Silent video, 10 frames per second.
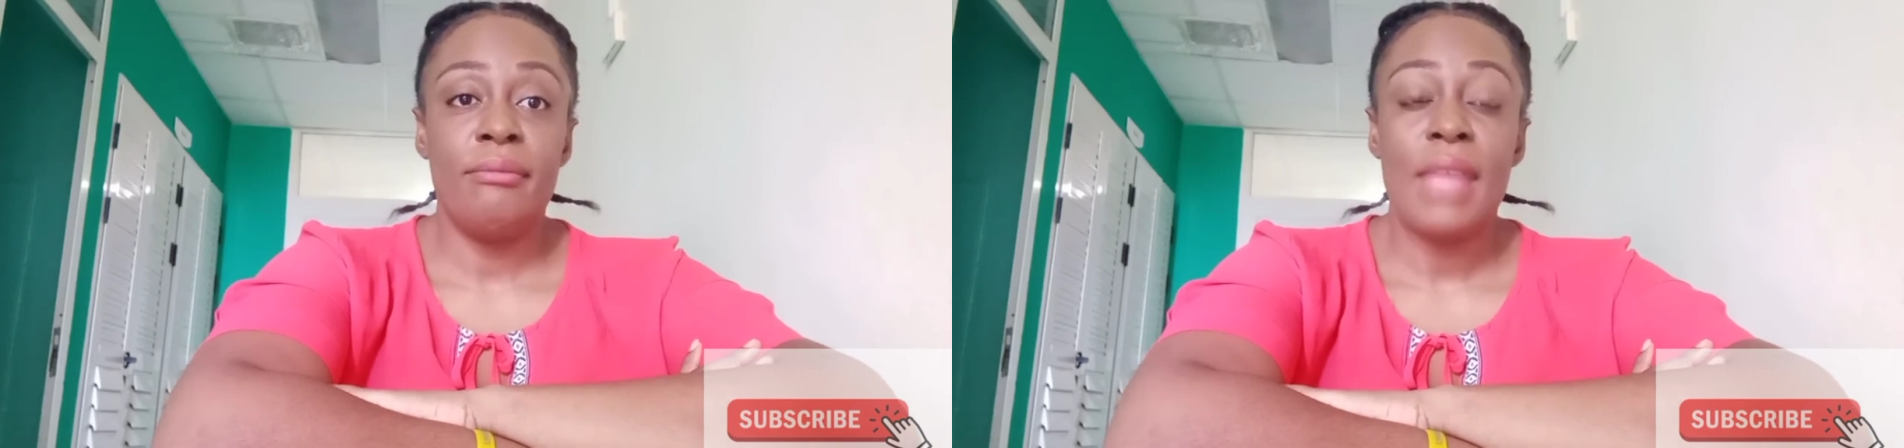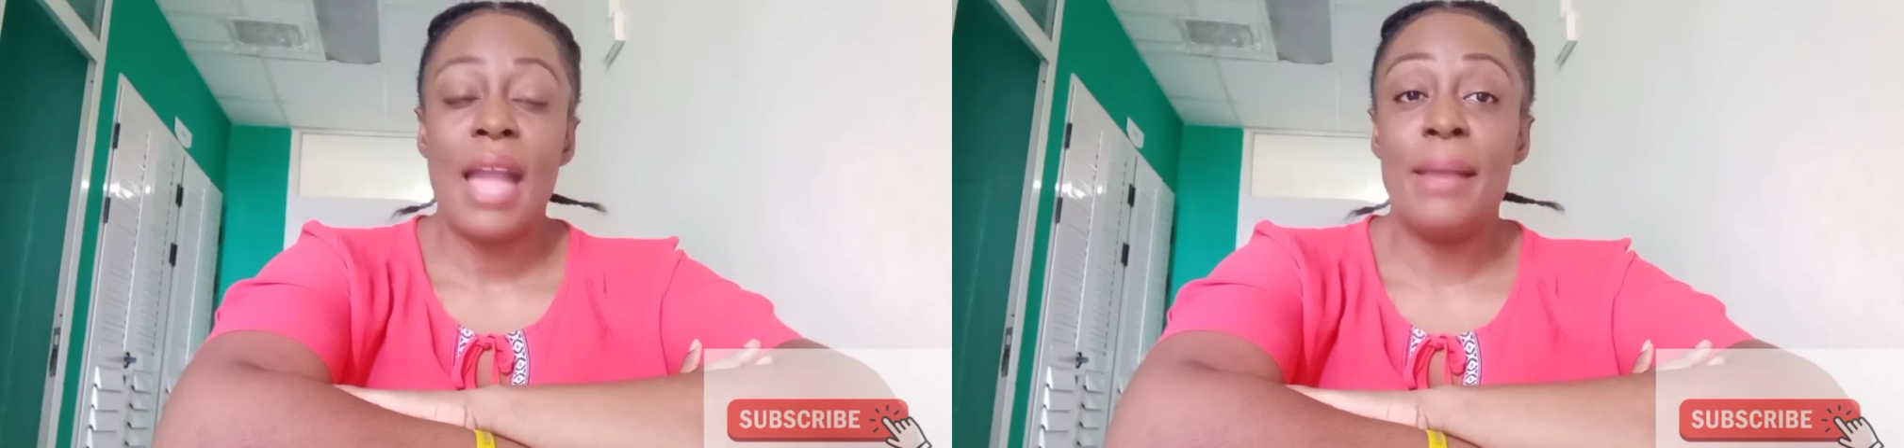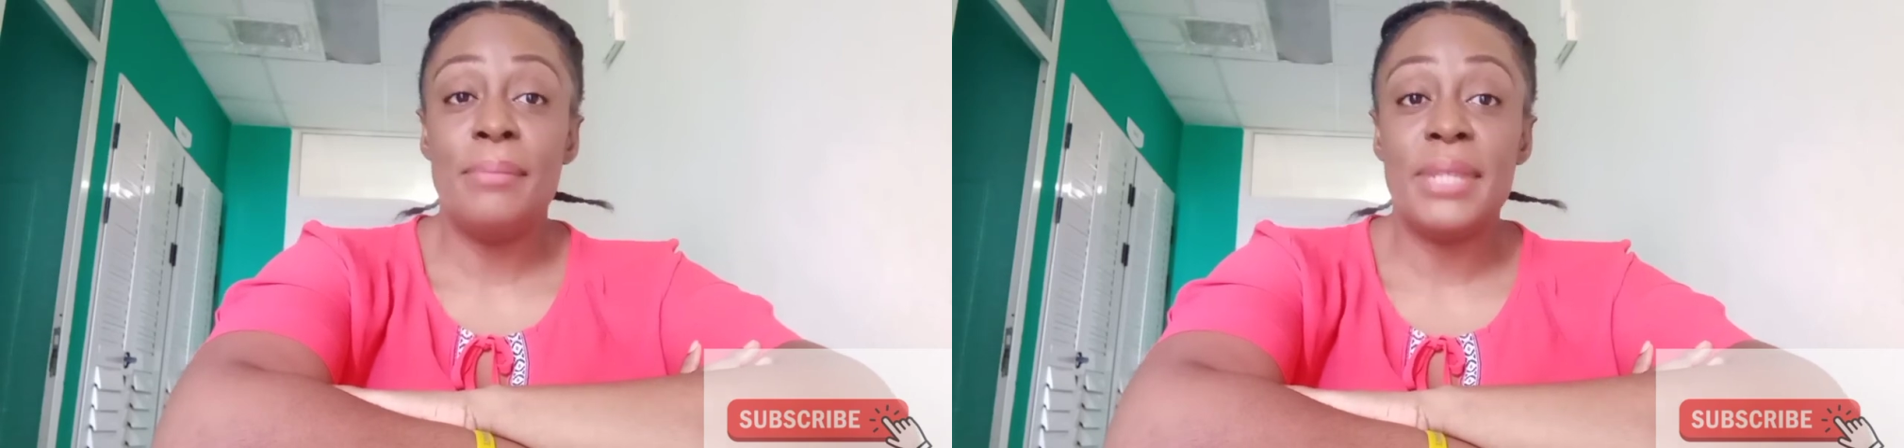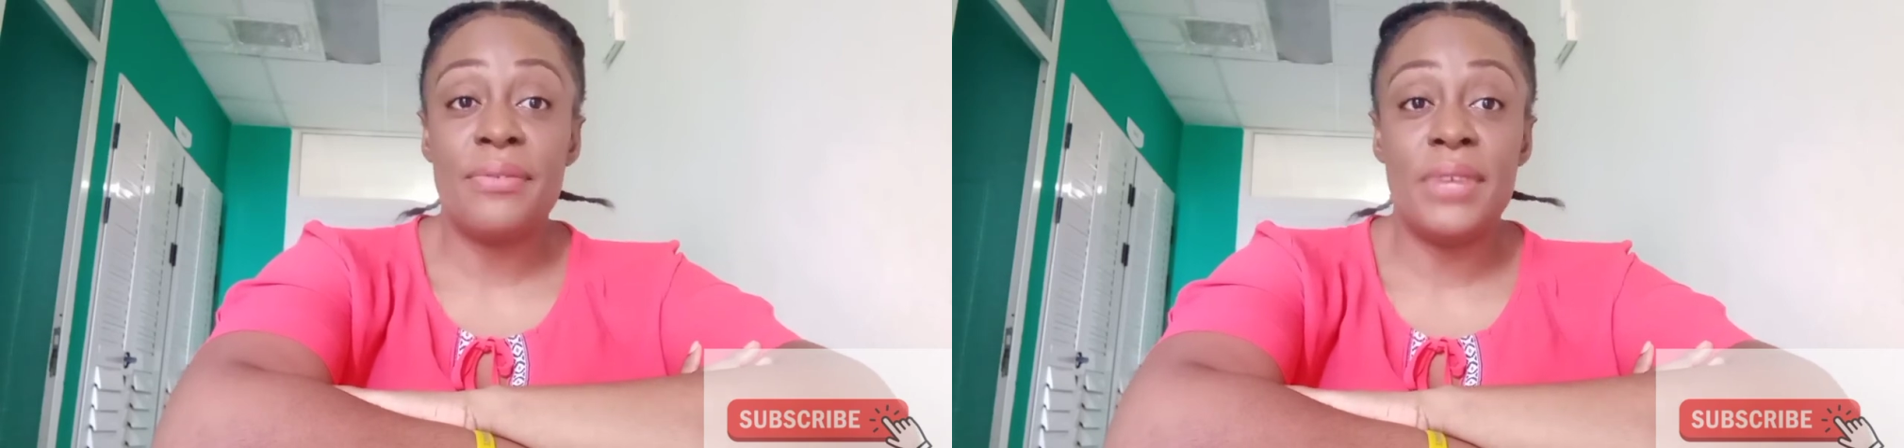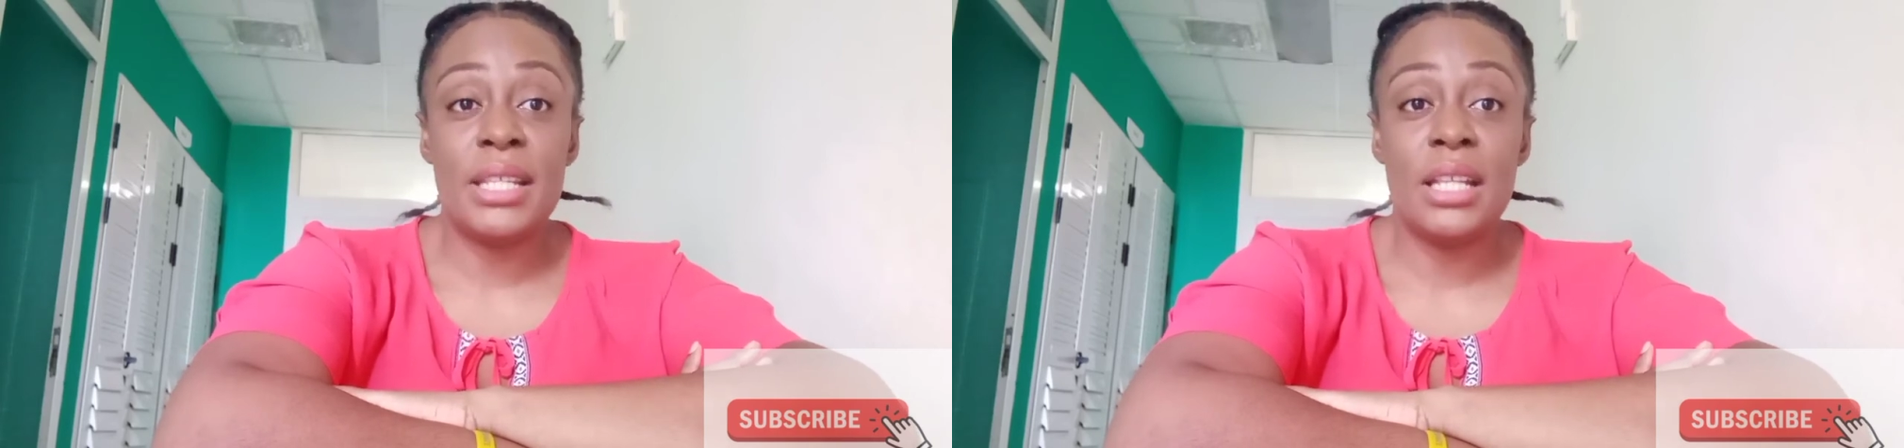
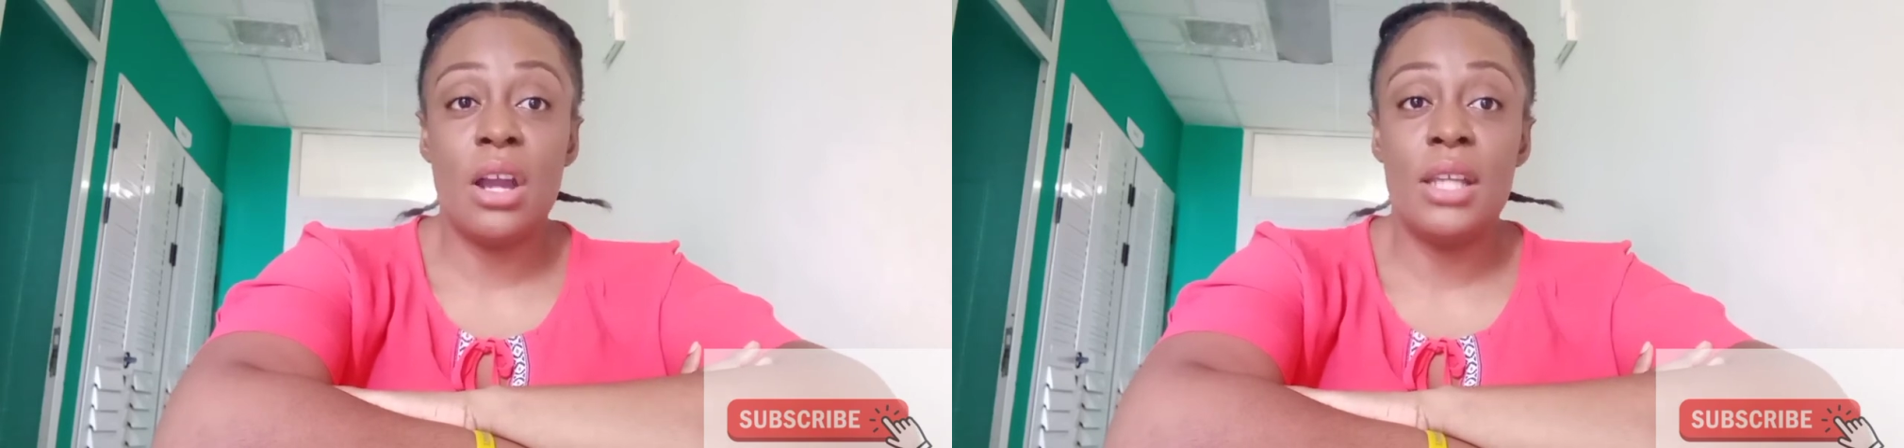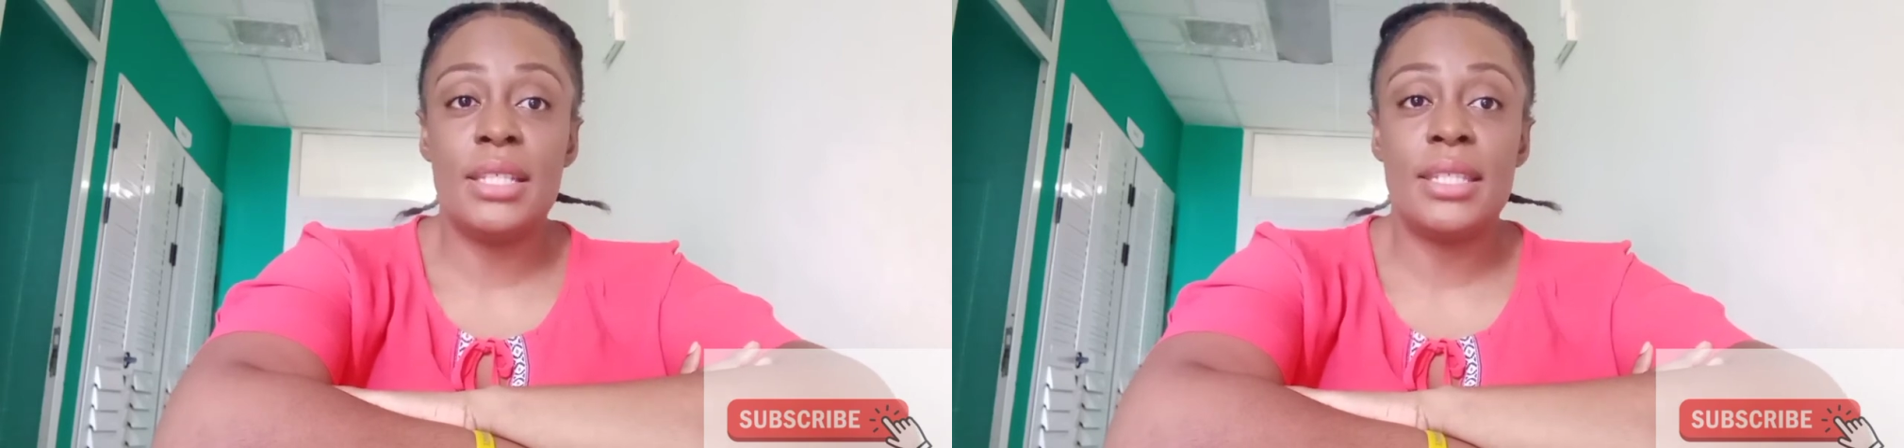definitely going to